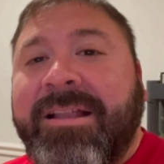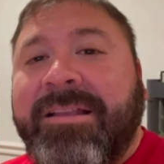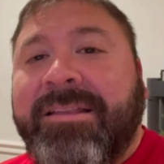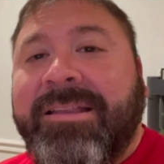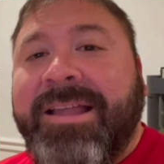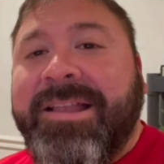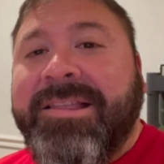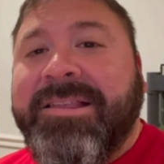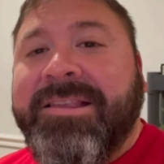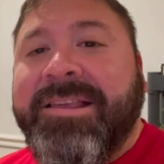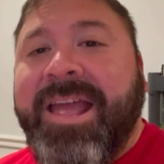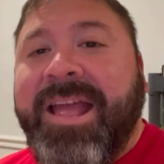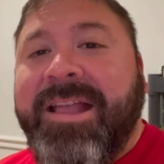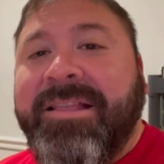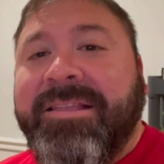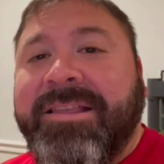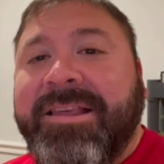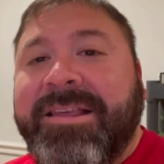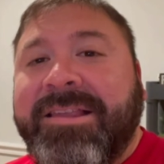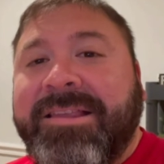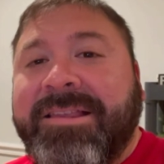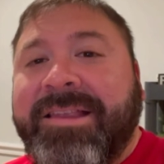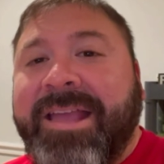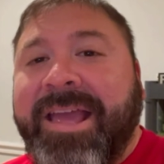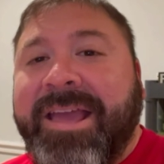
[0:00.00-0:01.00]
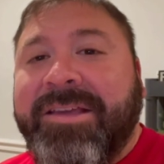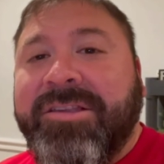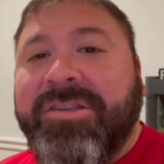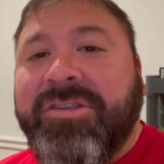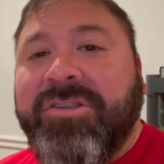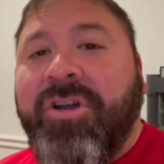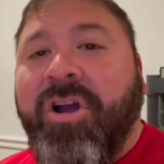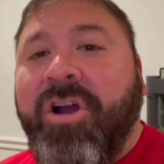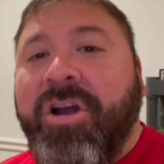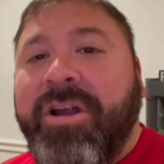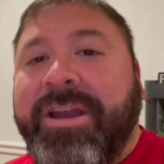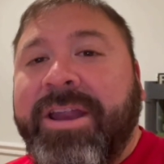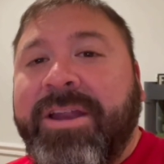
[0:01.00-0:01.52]
Let's get this day
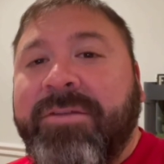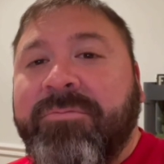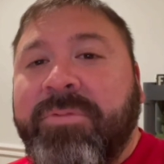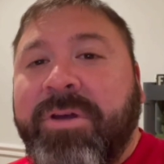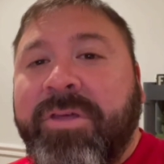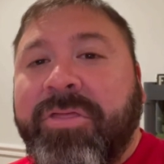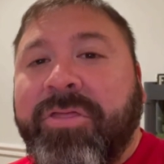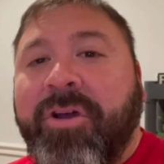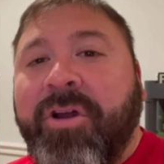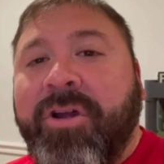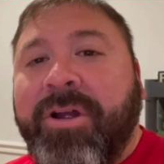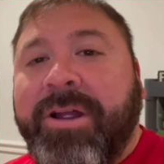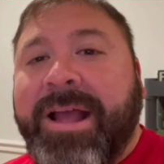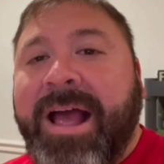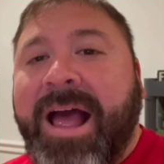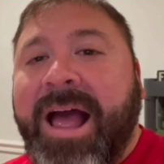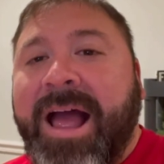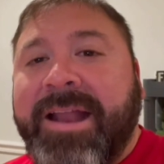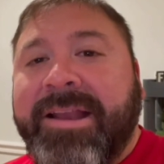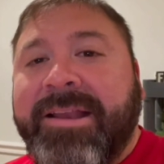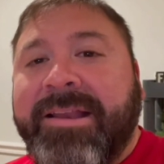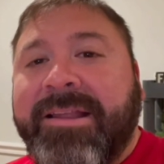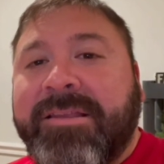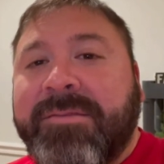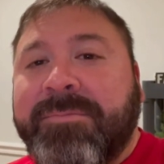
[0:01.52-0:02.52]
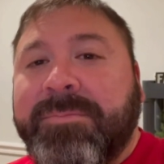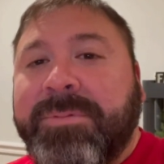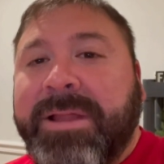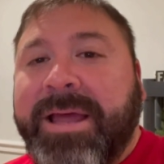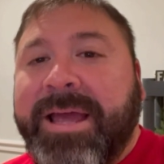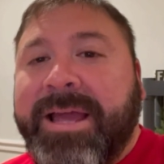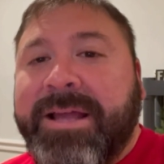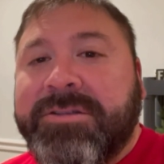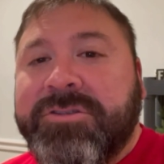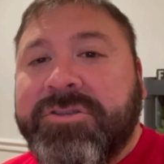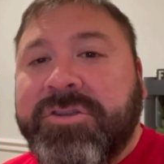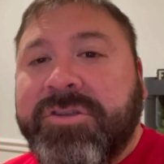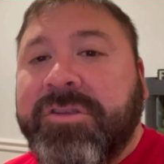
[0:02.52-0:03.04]
started with our kindness
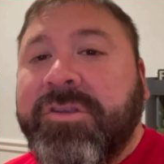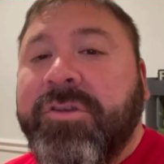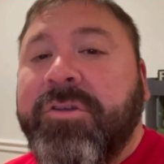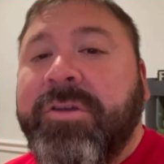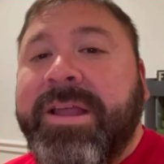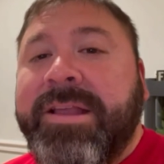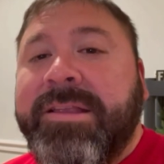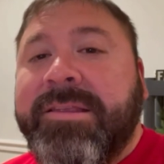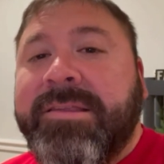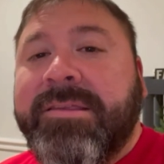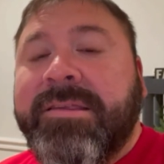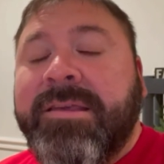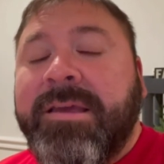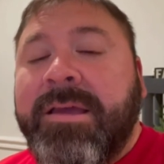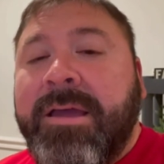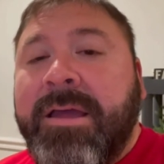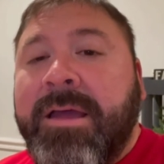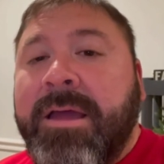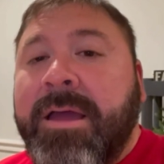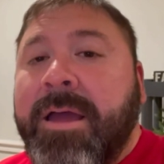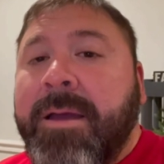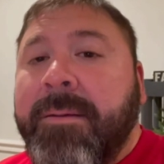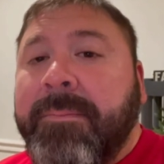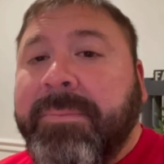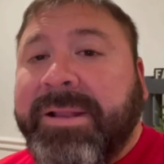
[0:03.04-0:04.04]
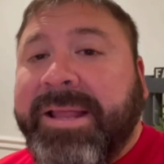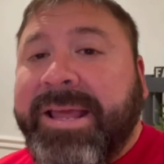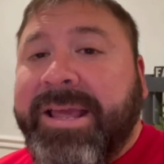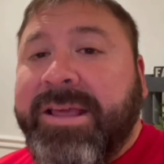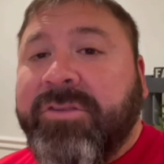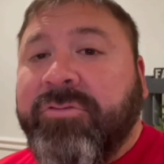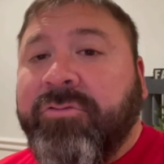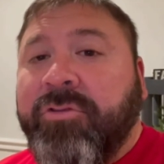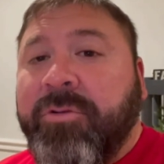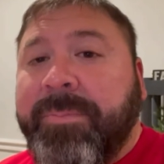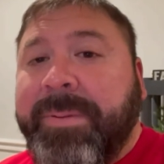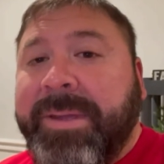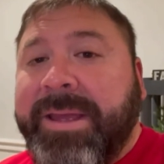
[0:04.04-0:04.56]
pledge. Students,
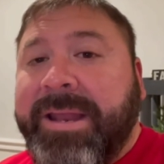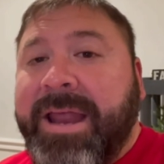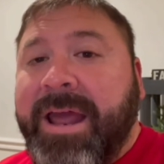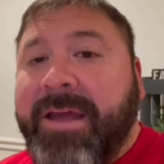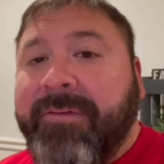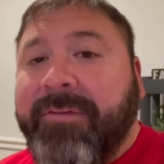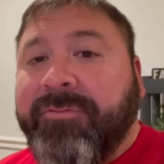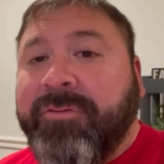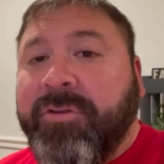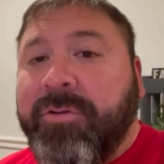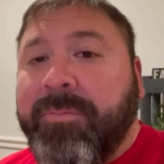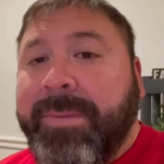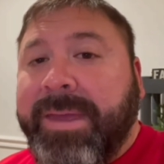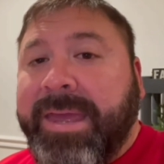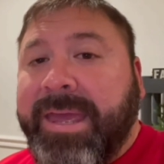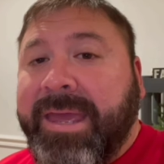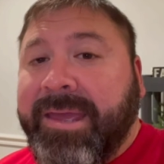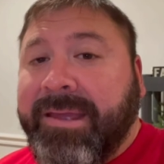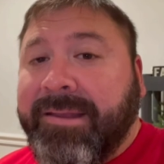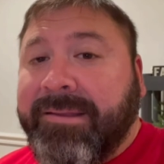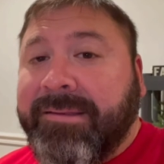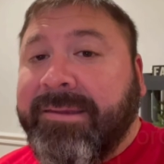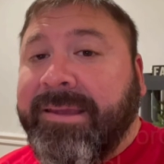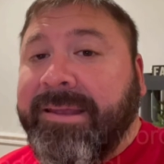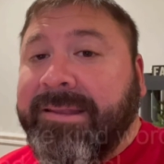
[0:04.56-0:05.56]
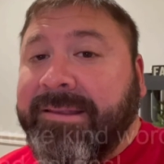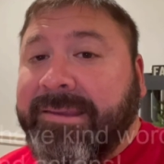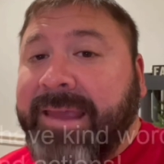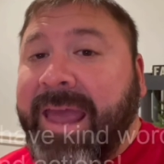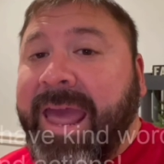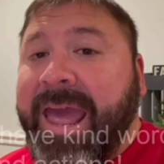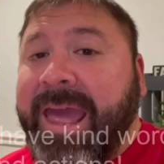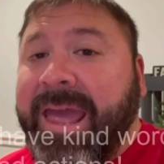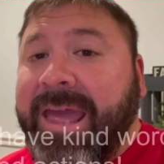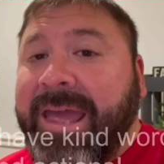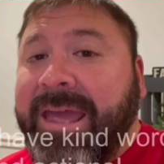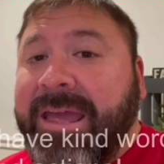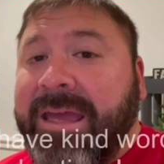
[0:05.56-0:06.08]
please repeat after me.
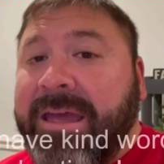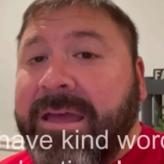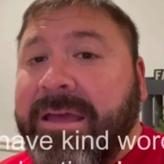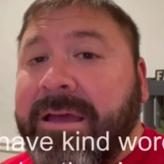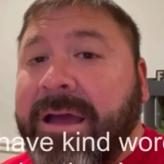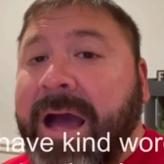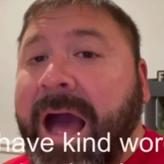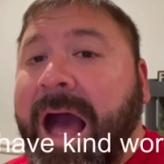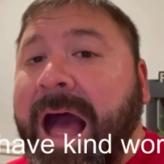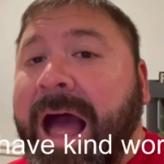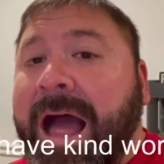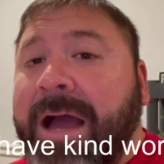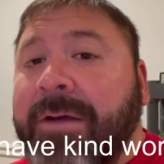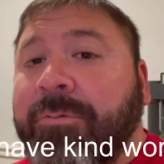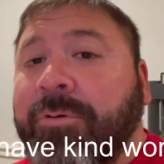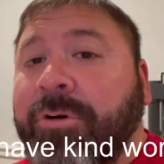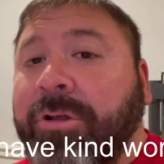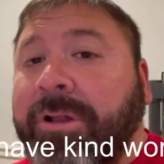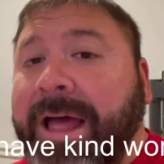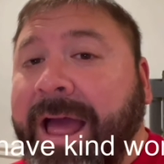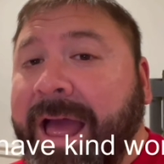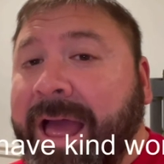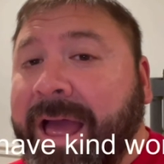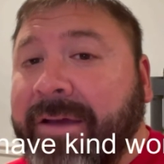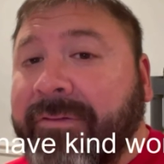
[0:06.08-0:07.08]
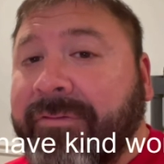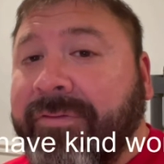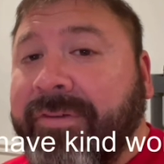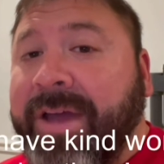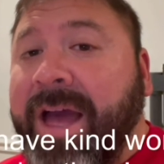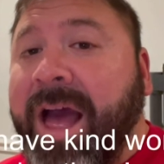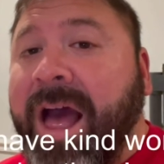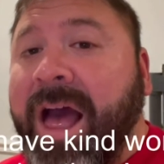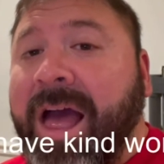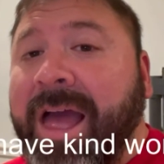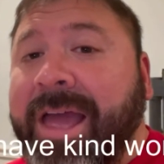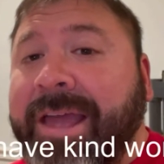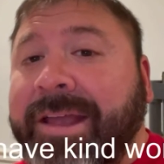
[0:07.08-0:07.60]
Today, I will have
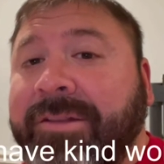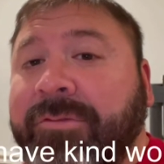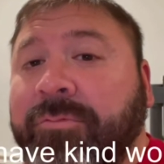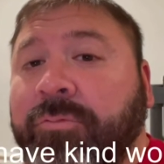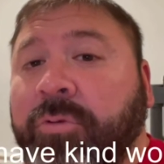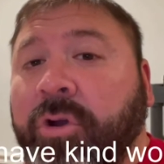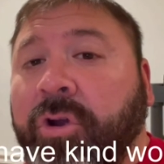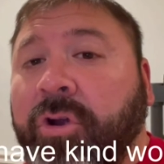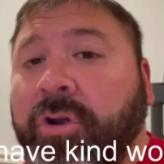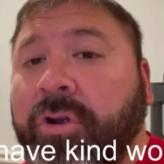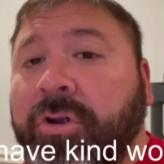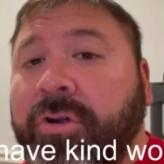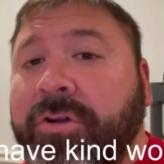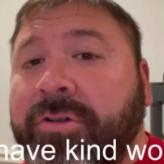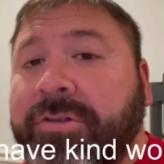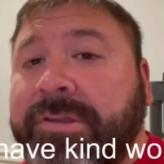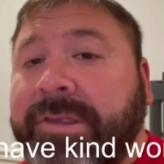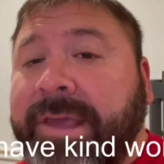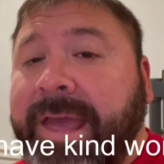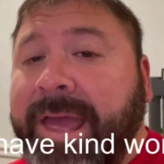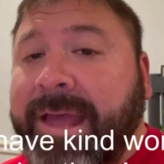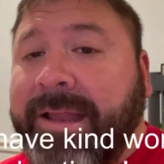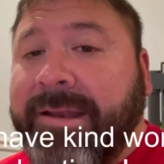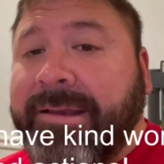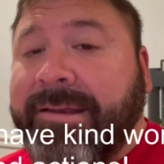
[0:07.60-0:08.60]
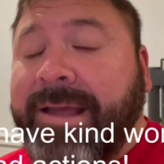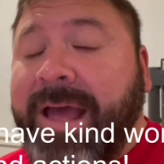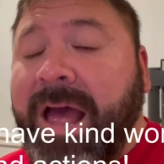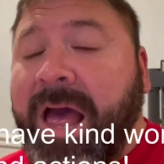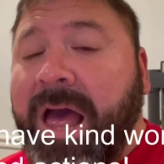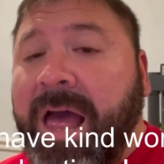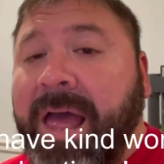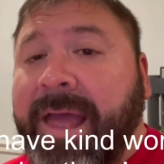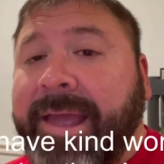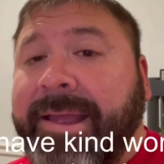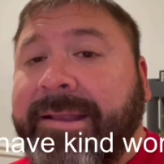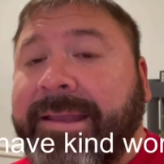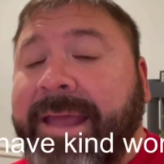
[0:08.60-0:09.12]
kind words and
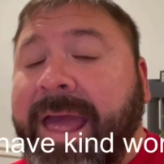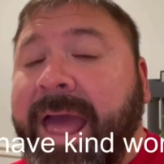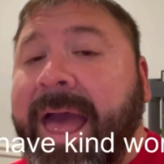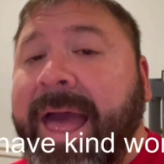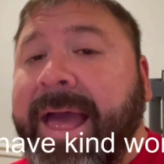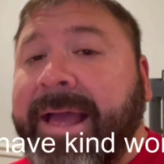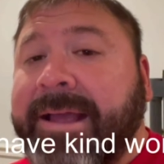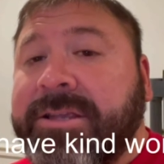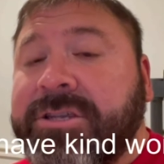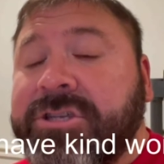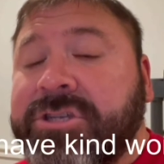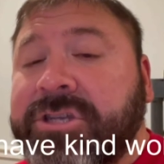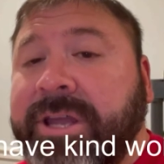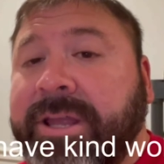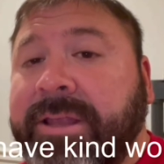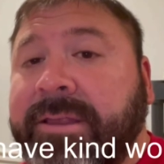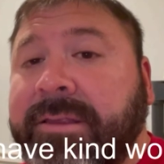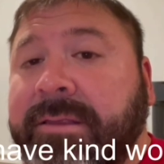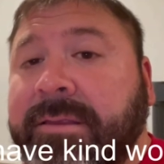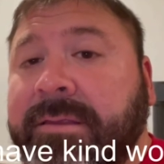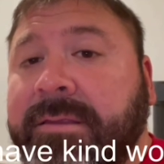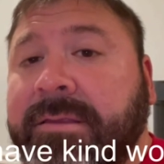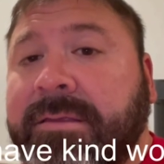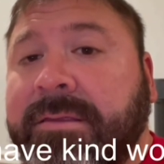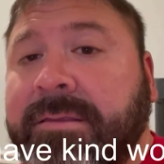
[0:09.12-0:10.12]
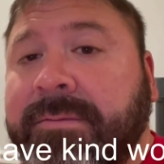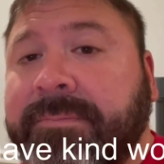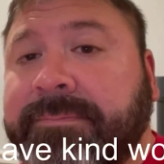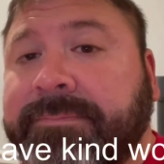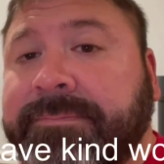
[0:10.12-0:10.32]
kind actions.